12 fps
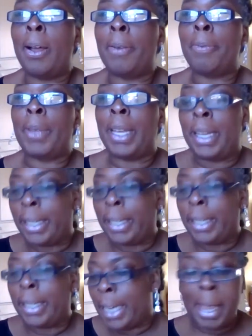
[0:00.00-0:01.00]
Um,
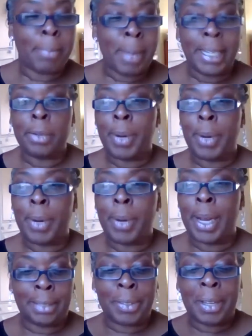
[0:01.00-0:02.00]
in, in, in many
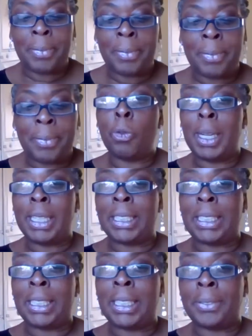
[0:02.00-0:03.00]
ways, I've given you
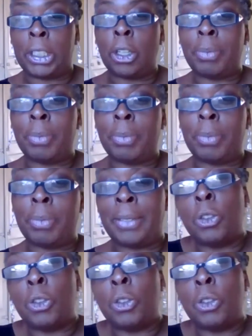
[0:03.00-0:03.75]
all my different jobs.